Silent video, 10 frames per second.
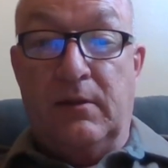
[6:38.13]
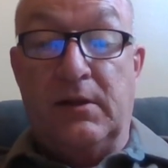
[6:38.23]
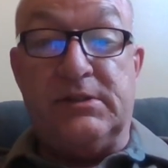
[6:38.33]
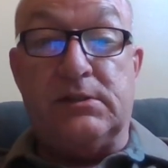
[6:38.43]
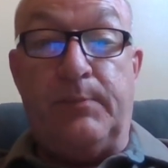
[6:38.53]

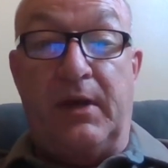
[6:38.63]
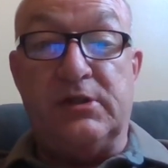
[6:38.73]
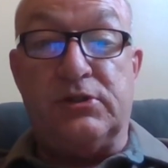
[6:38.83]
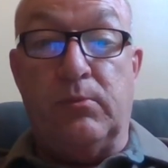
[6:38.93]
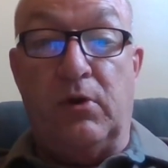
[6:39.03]
This is
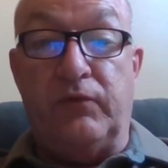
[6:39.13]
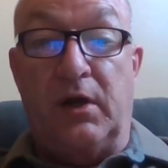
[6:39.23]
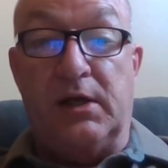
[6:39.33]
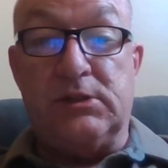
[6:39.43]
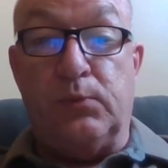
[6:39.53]
Pastor Marvin
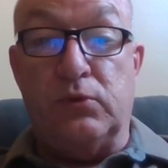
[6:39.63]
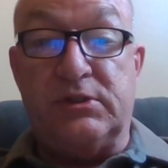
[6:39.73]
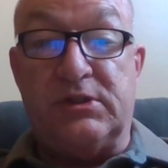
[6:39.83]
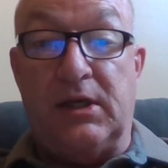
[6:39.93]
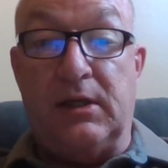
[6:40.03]

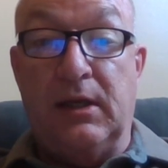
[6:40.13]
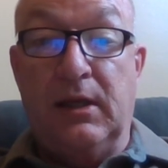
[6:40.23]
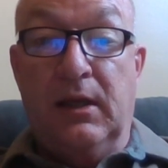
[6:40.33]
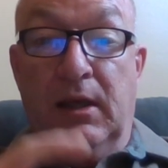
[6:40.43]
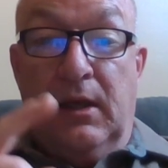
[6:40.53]
Osborne saying,
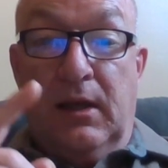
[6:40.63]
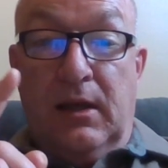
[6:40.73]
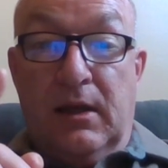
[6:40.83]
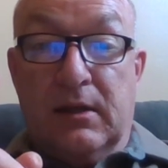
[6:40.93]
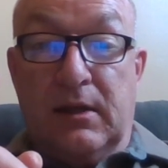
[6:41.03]

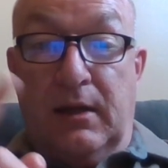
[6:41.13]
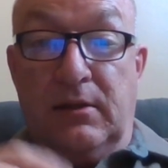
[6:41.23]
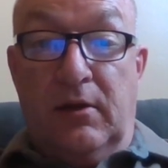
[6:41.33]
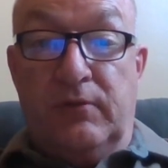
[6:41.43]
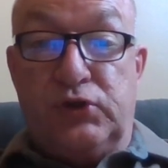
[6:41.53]
God
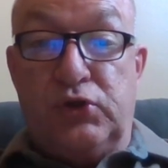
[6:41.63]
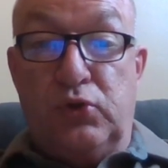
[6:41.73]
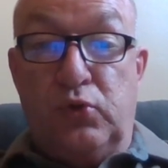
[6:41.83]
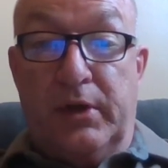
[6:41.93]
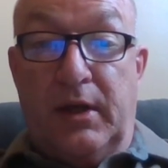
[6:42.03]
loves
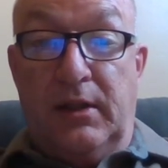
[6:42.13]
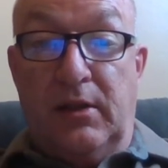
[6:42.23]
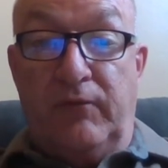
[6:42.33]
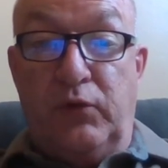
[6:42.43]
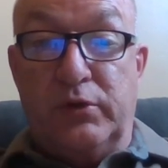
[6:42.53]
you, and I
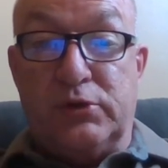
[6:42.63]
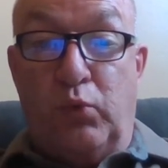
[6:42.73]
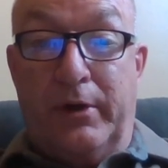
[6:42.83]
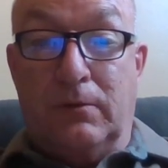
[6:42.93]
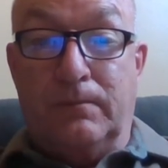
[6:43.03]
love you as
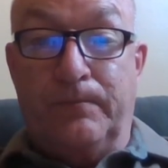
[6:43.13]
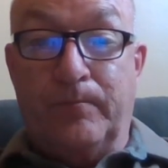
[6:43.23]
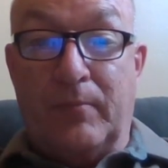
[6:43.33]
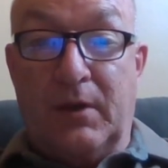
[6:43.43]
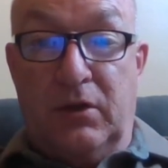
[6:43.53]
well.
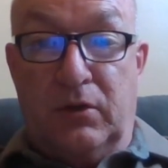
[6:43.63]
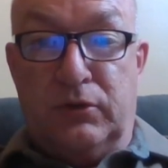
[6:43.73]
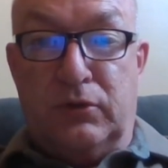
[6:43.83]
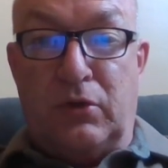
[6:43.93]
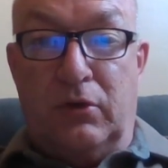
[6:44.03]
And I'll
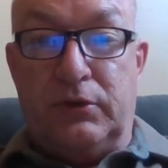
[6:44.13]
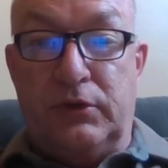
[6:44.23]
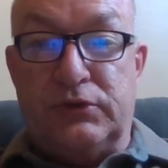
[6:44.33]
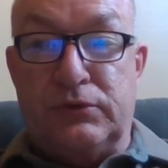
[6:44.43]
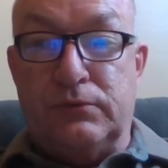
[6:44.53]
talk to
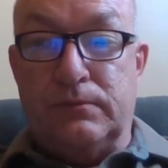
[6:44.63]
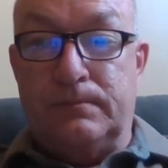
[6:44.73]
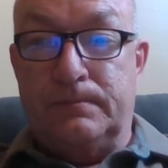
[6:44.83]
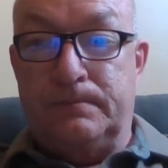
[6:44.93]
you soon.